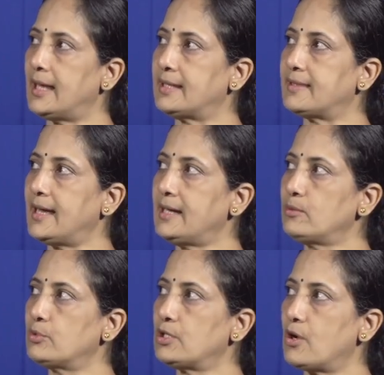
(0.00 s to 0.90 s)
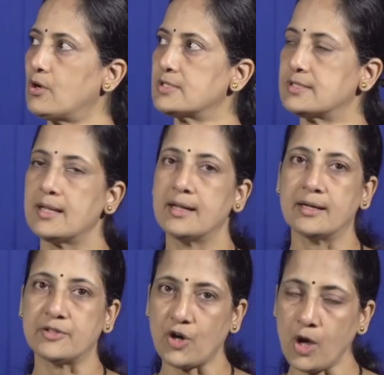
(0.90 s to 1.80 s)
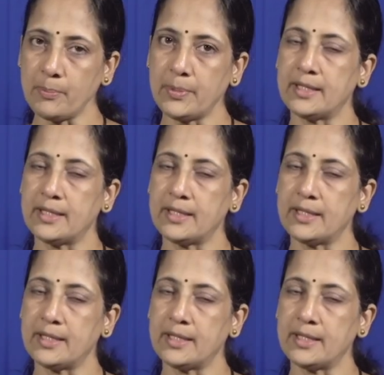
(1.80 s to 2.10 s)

and that would cause a drop